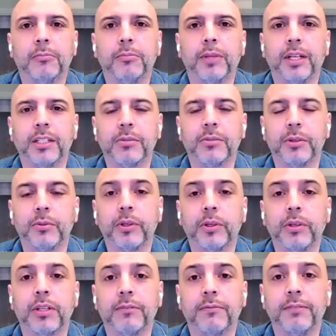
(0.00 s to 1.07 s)
has been real
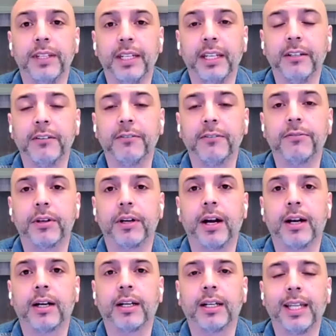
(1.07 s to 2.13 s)
convenient for
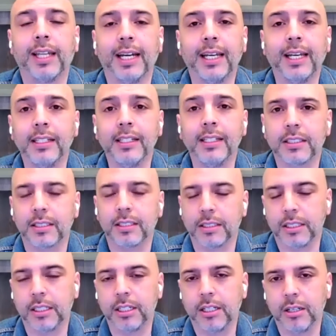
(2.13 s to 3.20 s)
our clients,
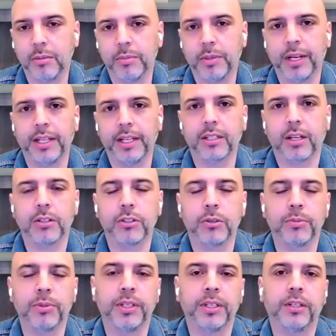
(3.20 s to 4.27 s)
but has also
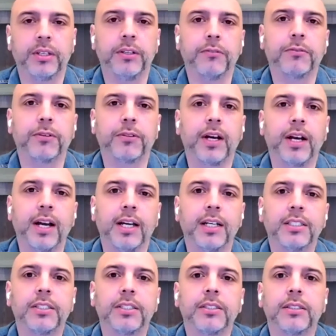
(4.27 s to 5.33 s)
been good for
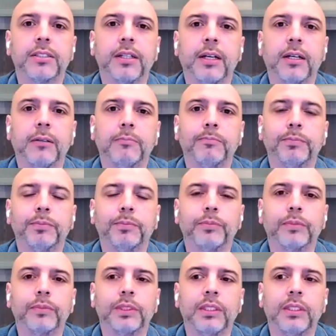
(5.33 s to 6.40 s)
us.
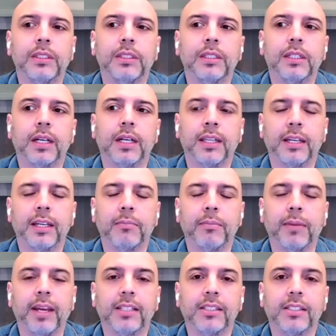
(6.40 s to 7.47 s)
I think it
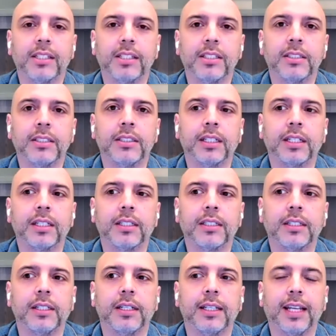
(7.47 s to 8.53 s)
makes us look
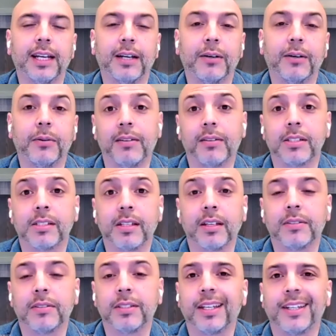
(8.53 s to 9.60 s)
like we have our
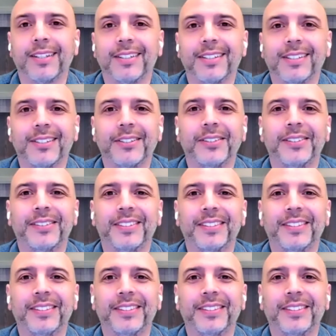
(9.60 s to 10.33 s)
stuff together too,